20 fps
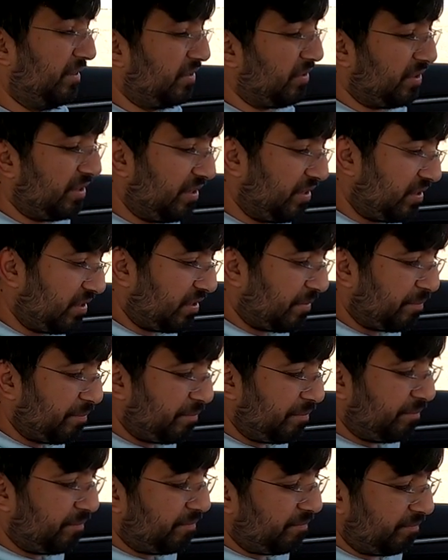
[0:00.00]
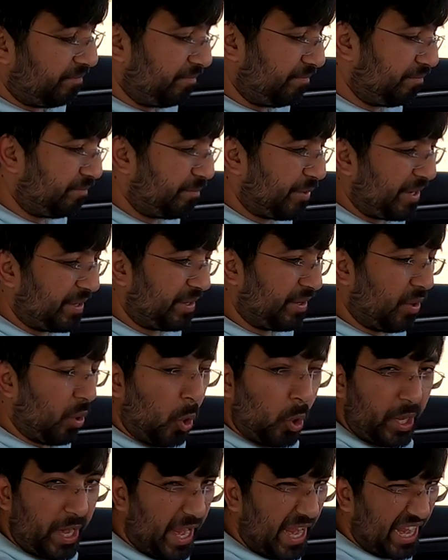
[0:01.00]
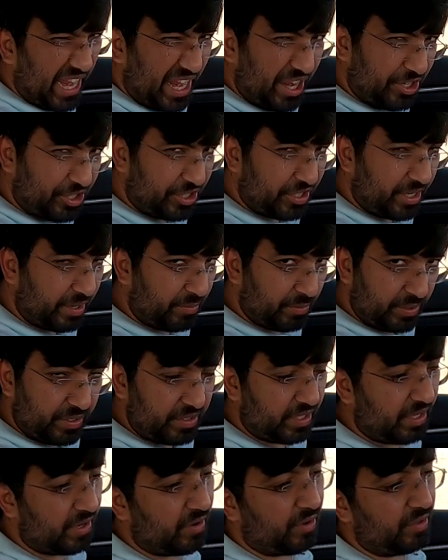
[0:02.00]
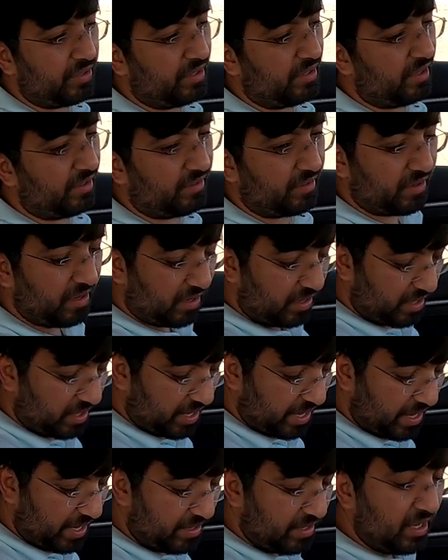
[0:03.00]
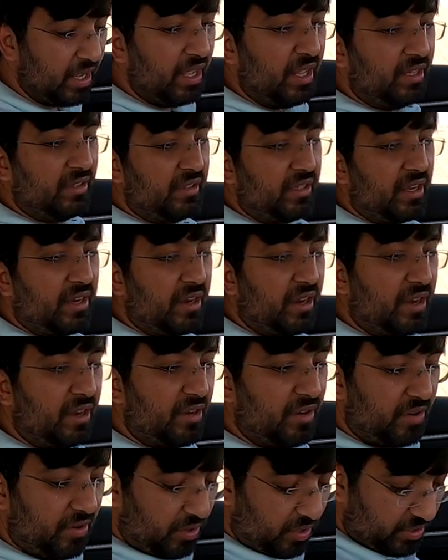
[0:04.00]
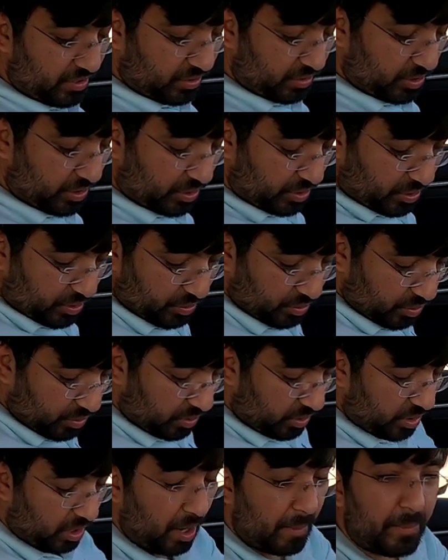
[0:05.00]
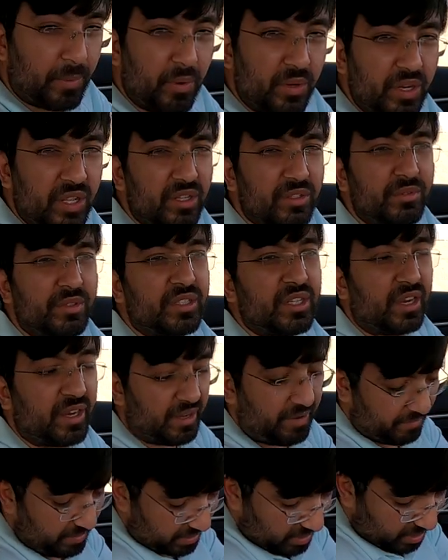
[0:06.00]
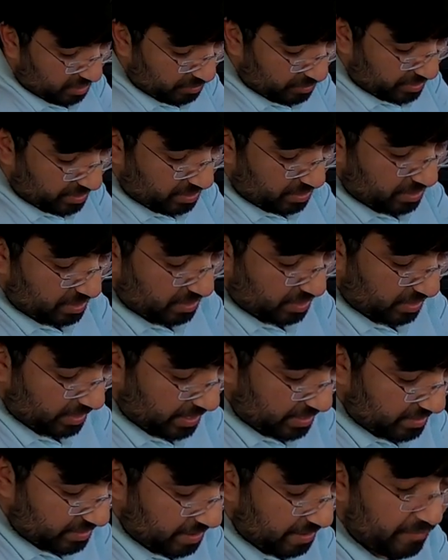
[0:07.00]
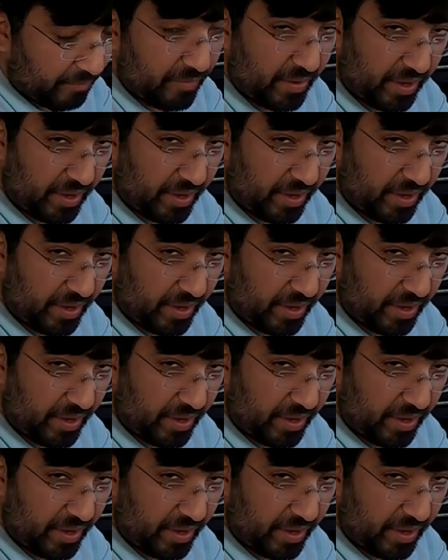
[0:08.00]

Storage is a bit okay-ish, I would say, on this car. And there are also two cup holders which are given out here. Again, they are